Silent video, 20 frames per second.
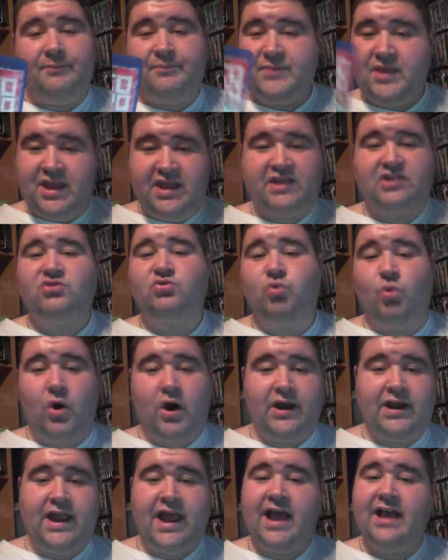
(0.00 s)
Each
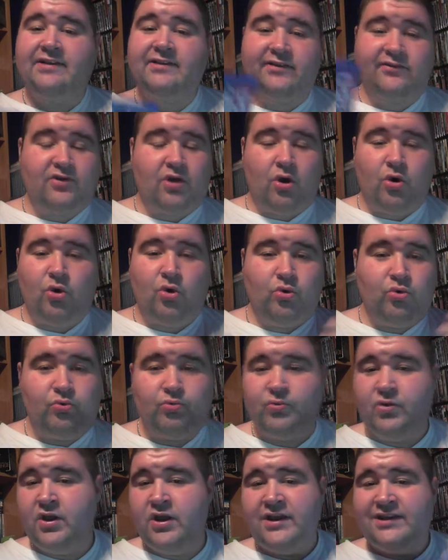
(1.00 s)
one has its
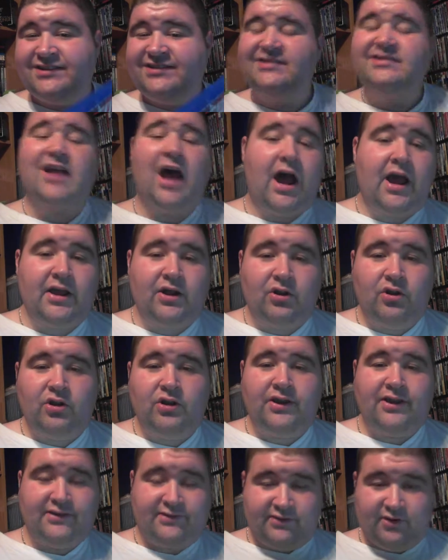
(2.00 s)
own style,
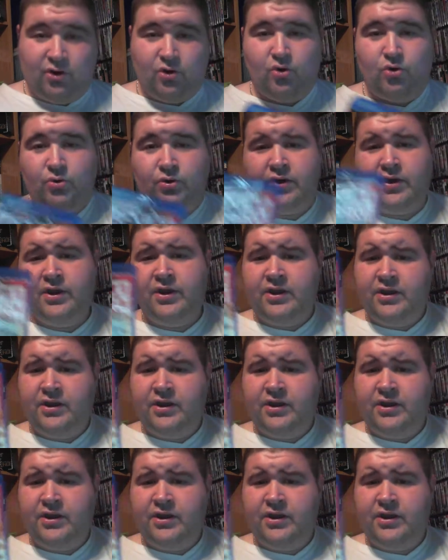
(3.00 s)
its own,